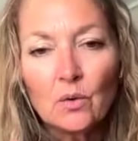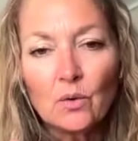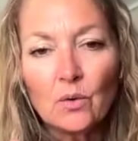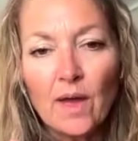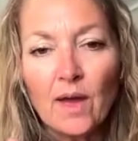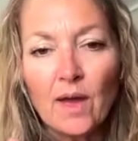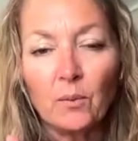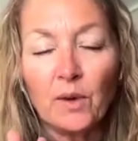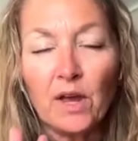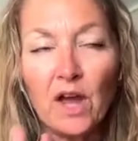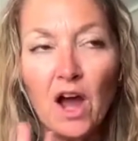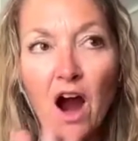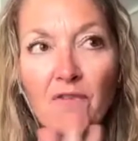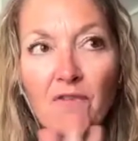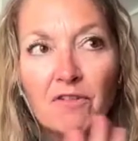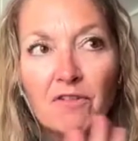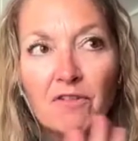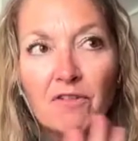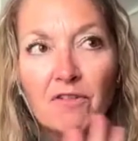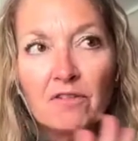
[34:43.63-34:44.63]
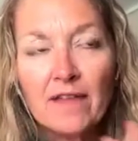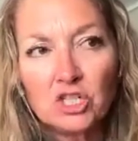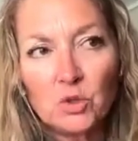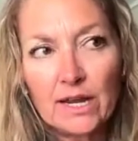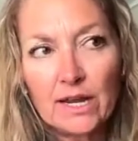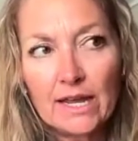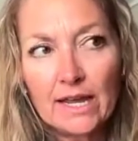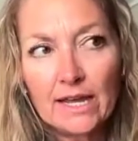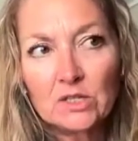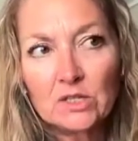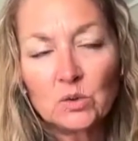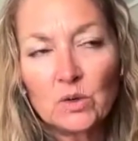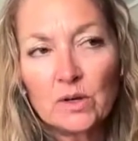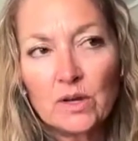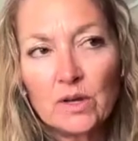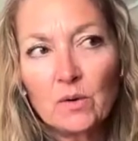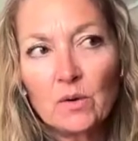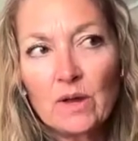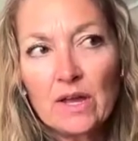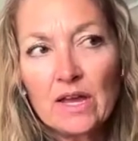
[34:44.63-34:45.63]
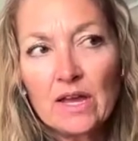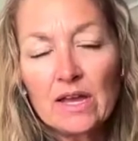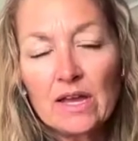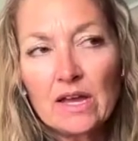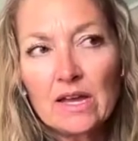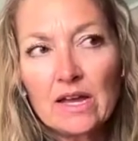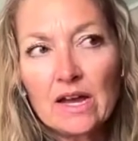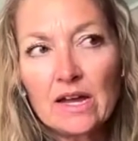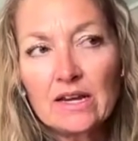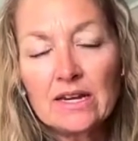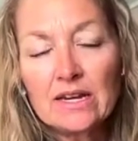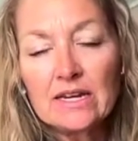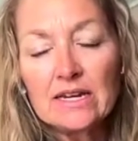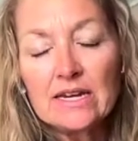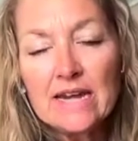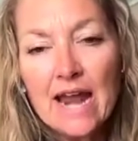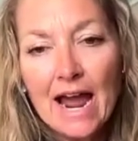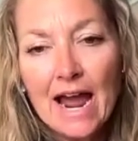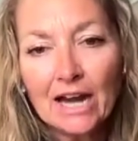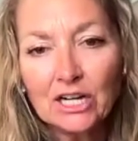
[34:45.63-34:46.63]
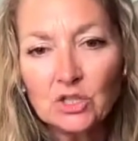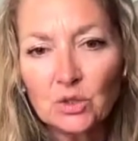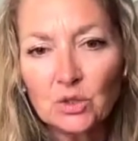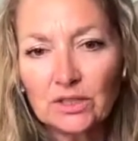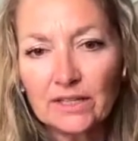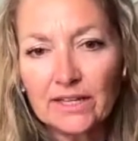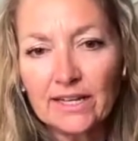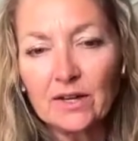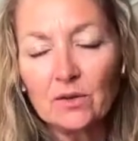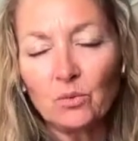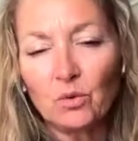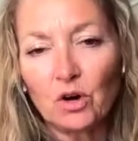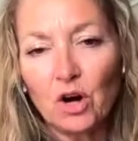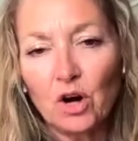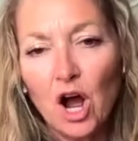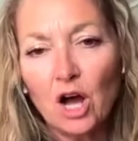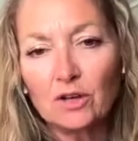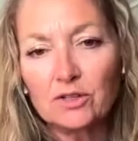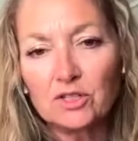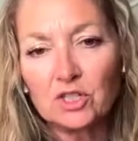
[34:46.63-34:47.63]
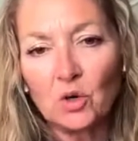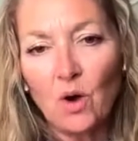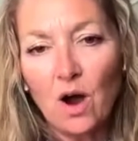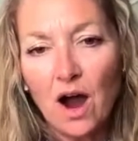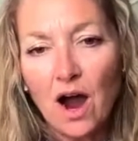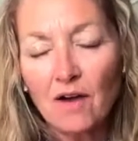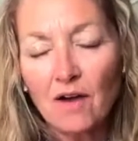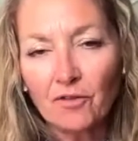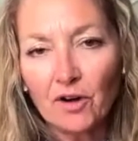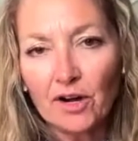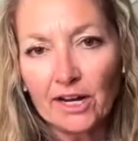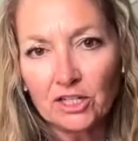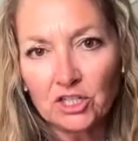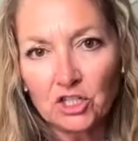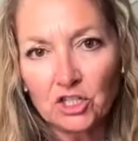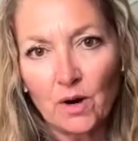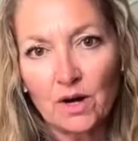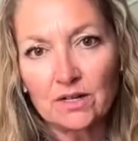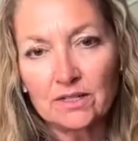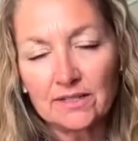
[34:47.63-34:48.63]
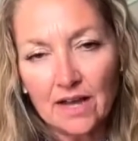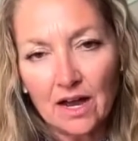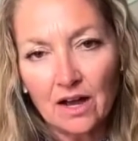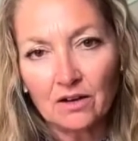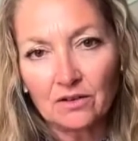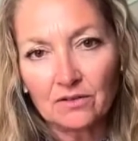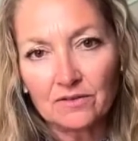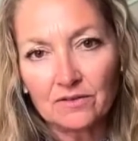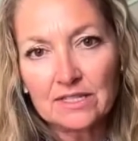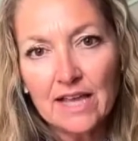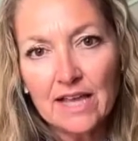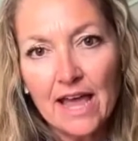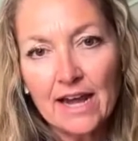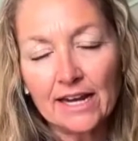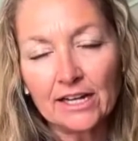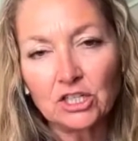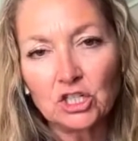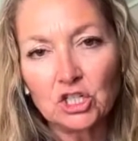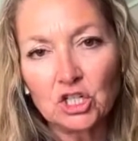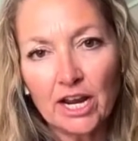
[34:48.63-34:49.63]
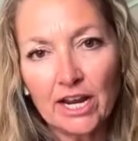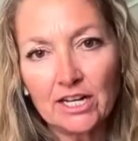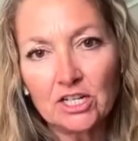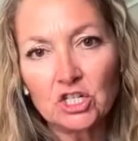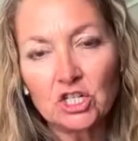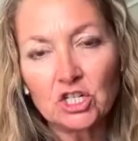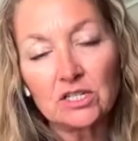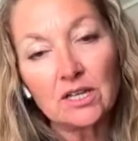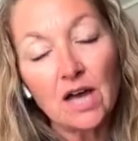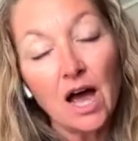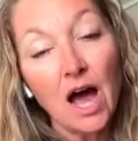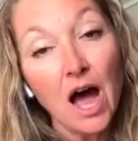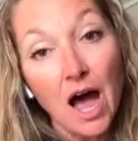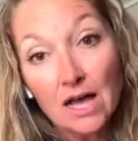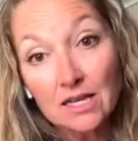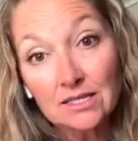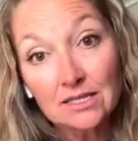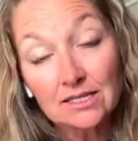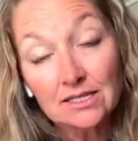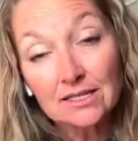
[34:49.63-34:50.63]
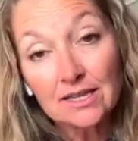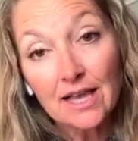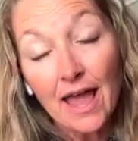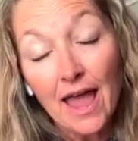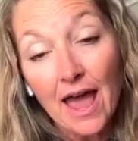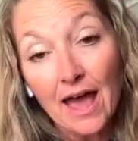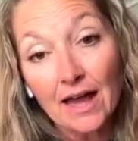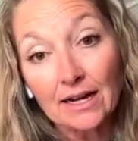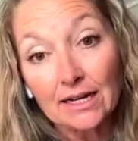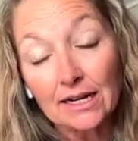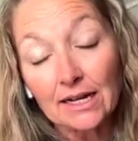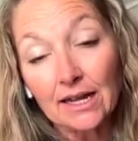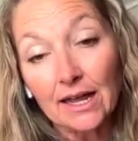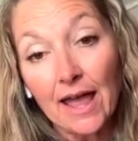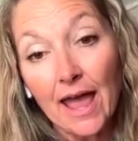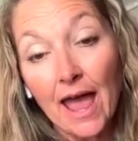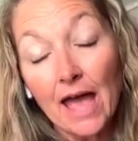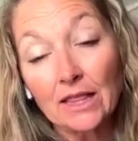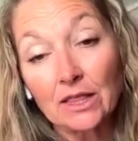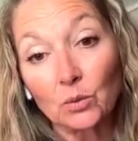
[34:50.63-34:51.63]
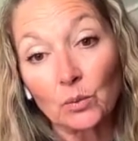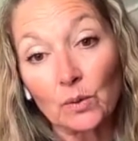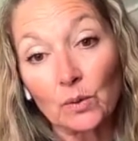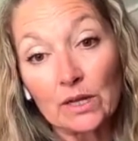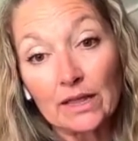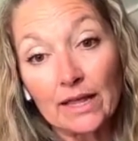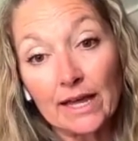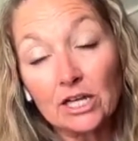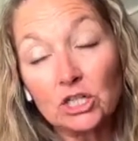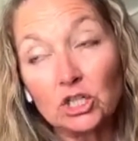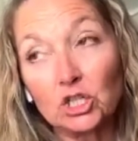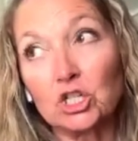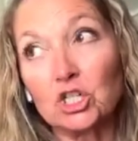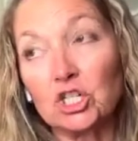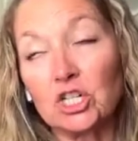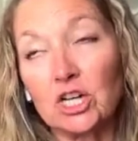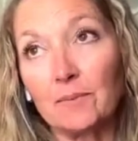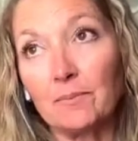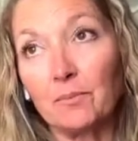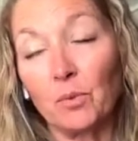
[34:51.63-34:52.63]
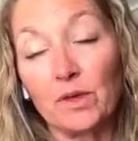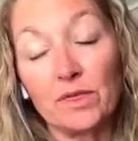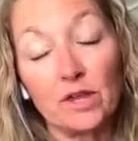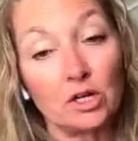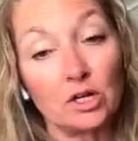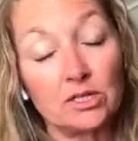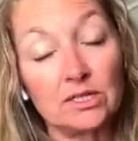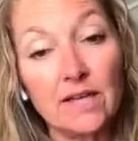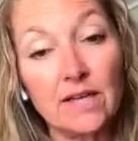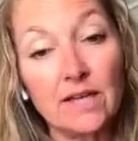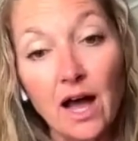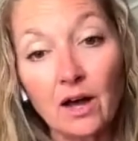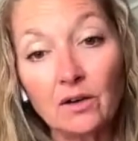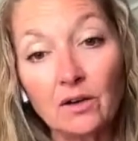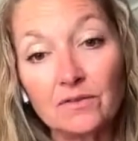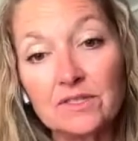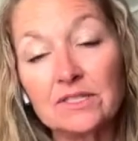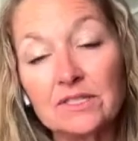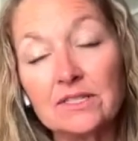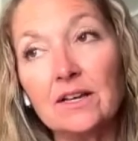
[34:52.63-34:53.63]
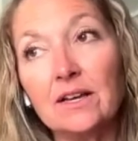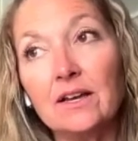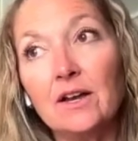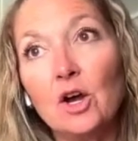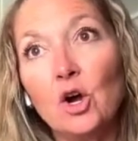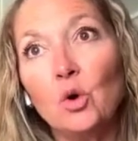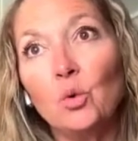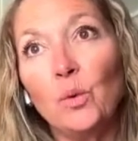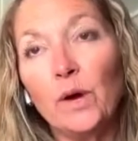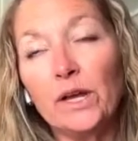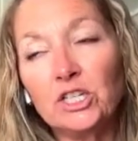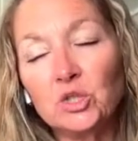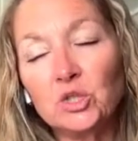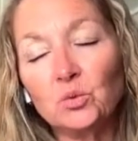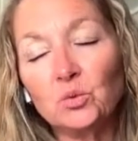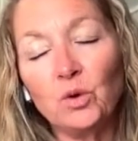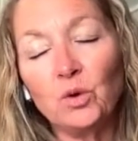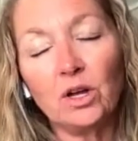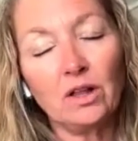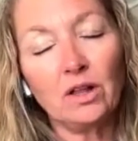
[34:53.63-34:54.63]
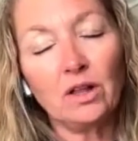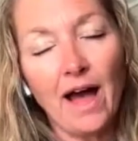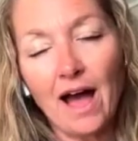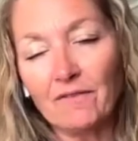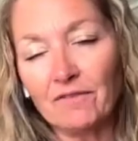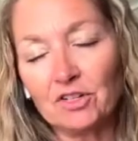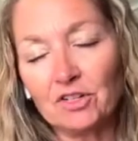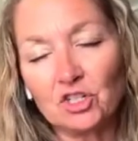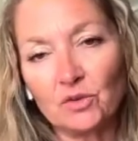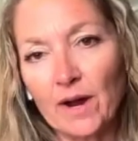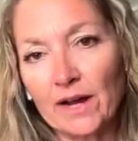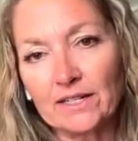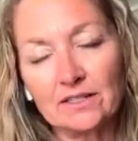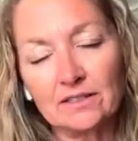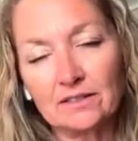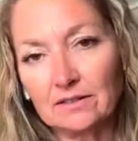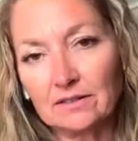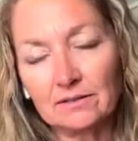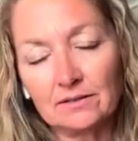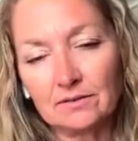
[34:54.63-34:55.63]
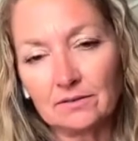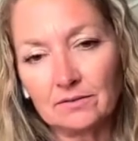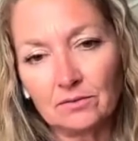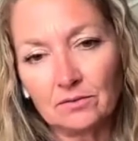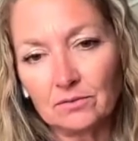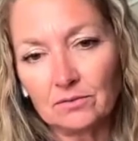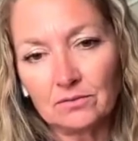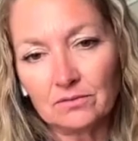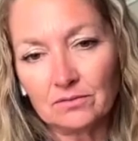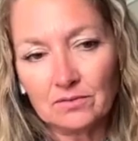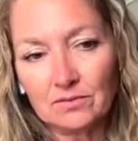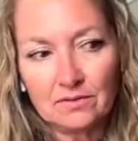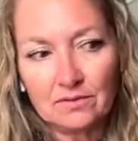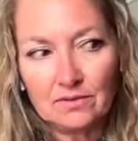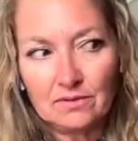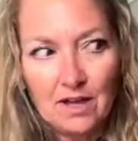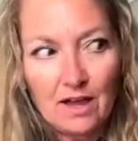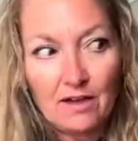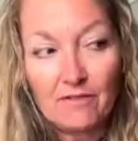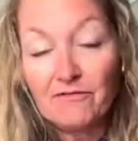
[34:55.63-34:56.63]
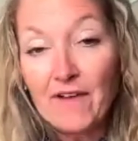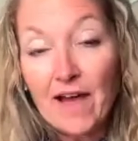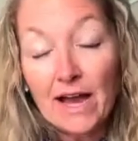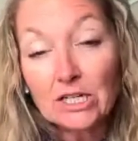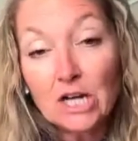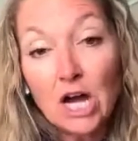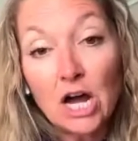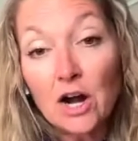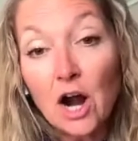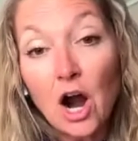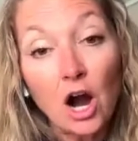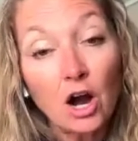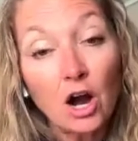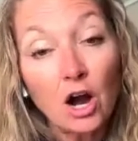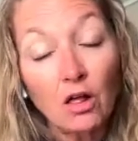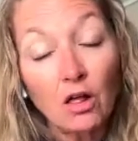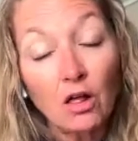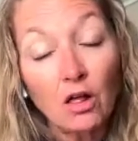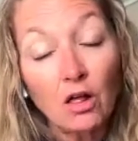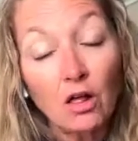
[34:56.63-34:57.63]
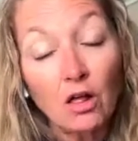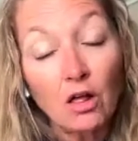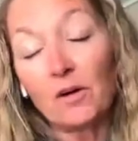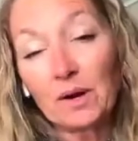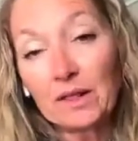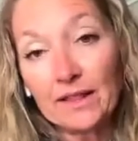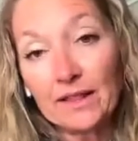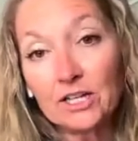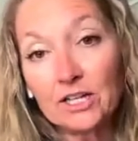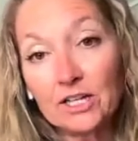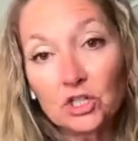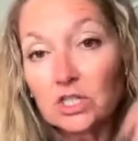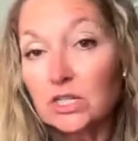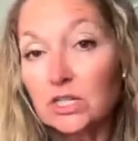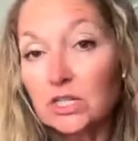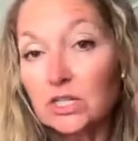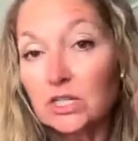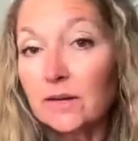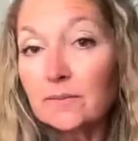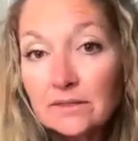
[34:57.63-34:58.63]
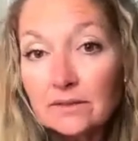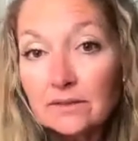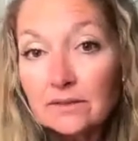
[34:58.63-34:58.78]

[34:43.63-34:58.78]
eh, we offer that to our kids naturally we're also offering it to ourselves and it yeah. changes us and and the relationship with ourselves which will have a direct effect on all, all of our relationships.